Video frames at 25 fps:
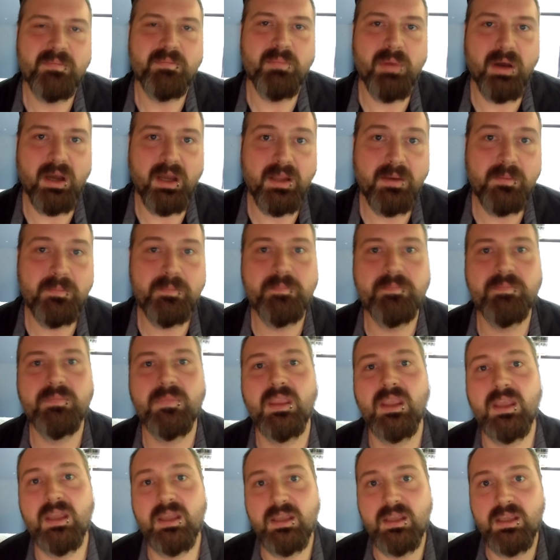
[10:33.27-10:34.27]
But
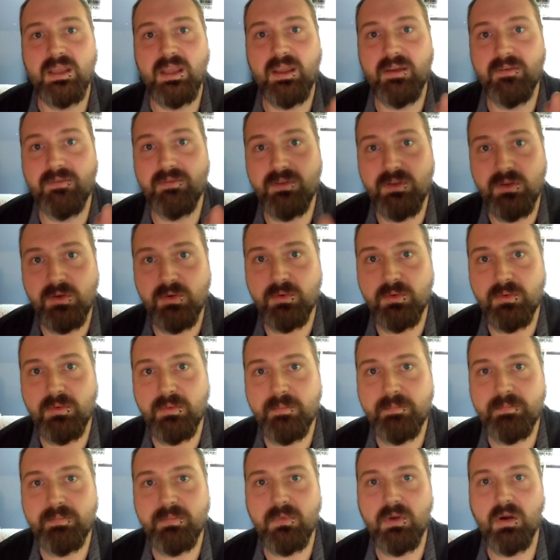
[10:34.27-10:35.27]
if
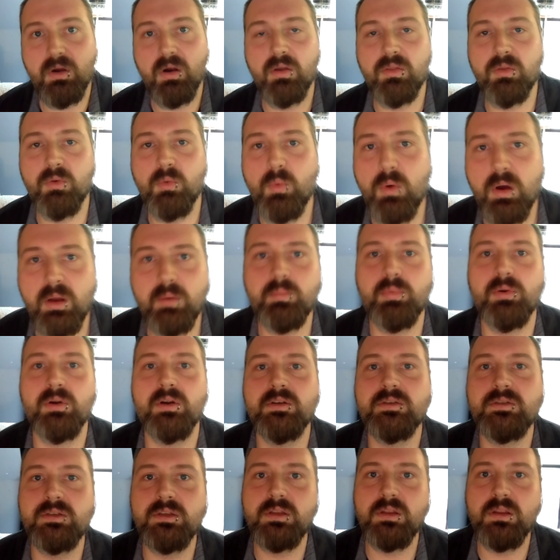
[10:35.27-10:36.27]
you are the one
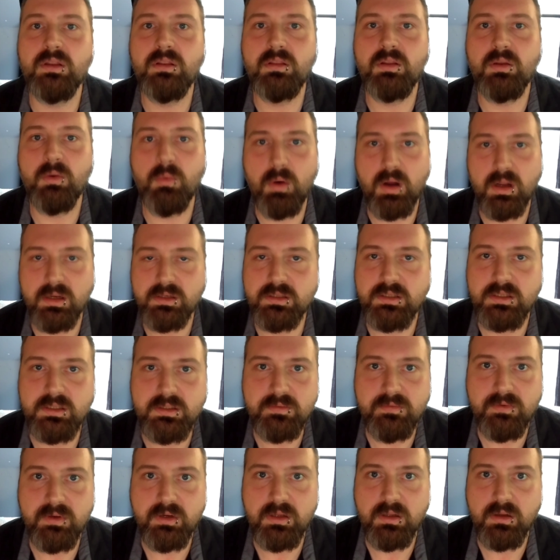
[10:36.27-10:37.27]
person that watched this
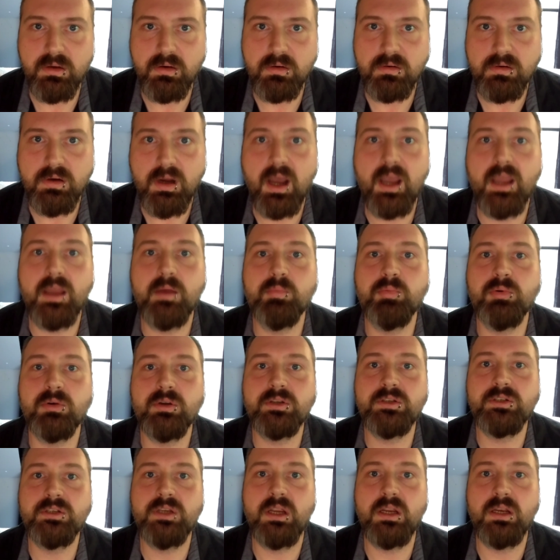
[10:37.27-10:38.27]
video, I
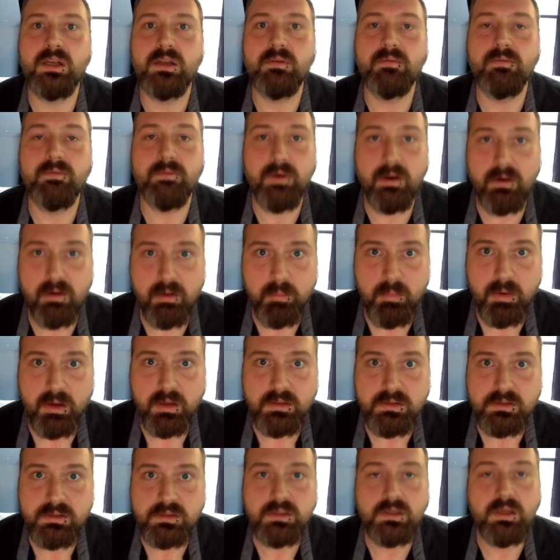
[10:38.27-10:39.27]
appreciate it very
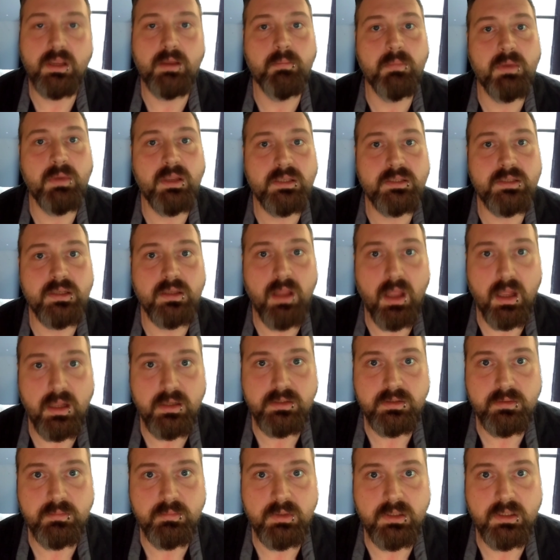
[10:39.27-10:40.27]
much. It means a lot
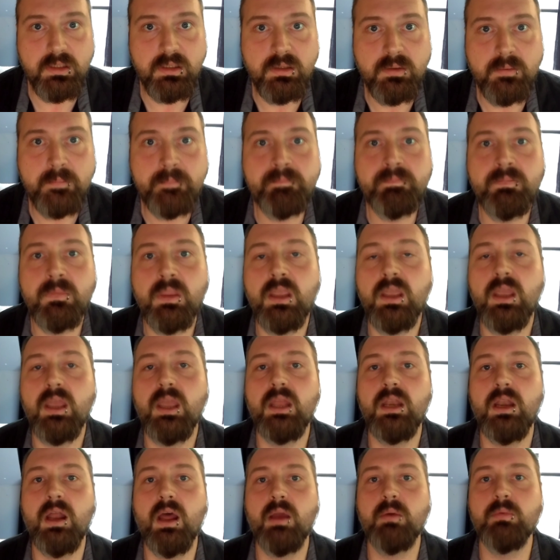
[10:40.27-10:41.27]
to me.
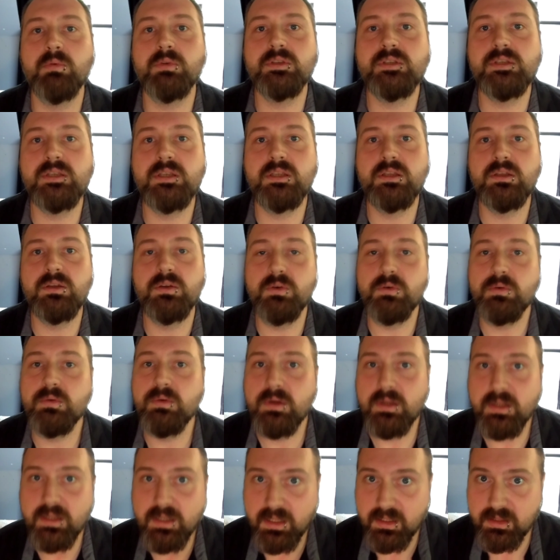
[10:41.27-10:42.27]
And I will see you
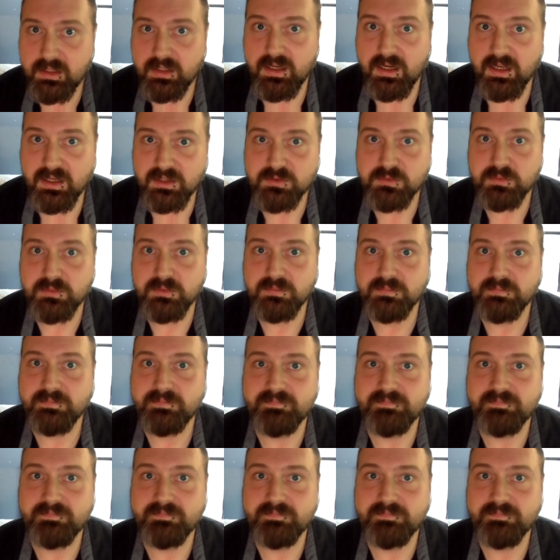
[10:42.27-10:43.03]
in the next one.